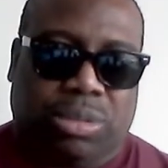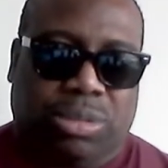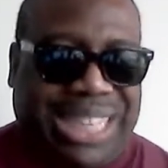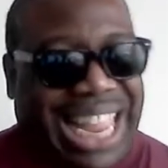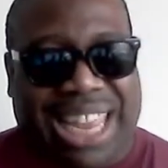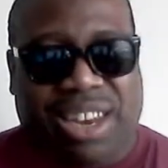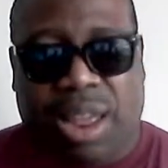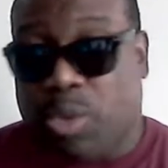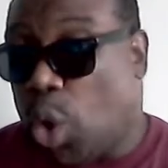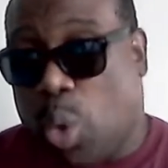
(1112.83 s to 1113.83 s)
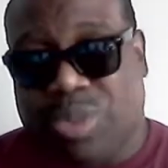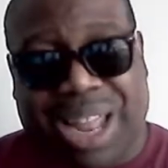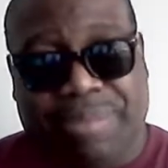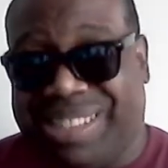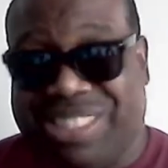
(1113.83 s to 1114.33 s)
then,
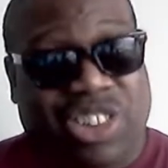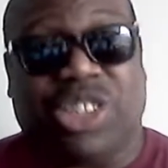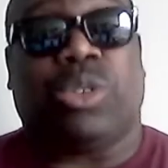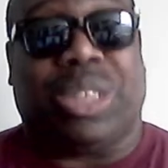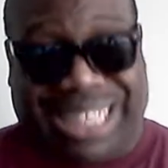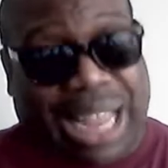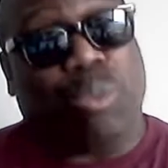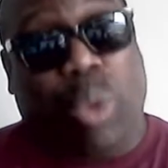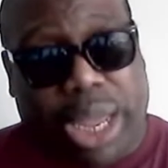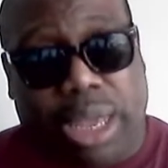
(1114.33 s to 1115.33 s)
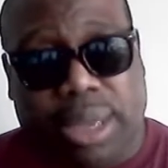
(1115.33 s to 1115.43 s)
I'm going to treat you the same way.